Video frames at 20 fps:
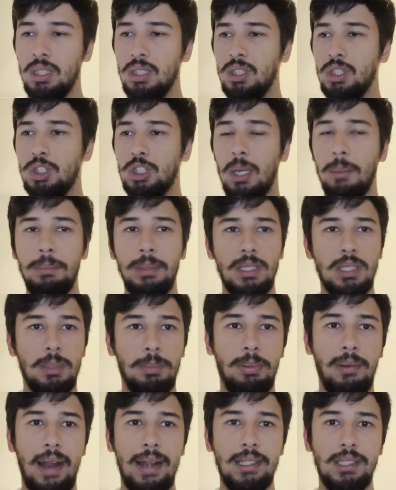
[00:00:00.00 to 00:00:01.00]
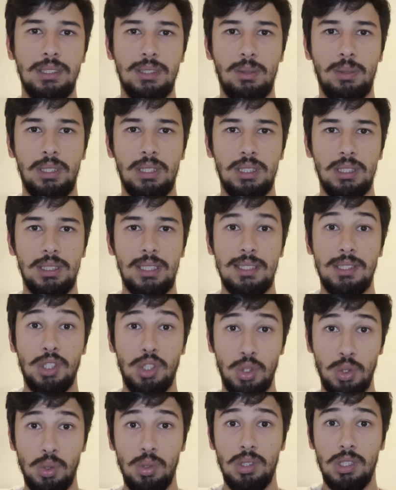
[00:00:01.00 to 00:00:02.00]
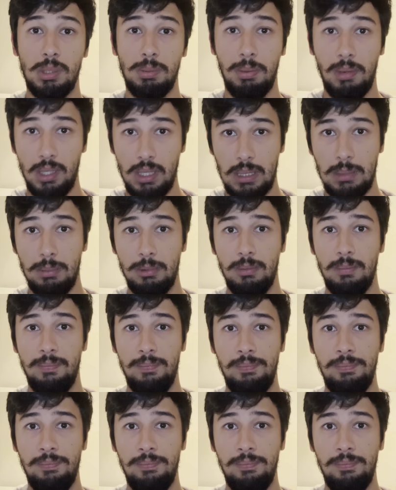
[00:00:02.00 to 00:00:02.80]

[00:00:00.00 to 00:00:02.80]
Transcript: Jump into practice questions as soon as possible.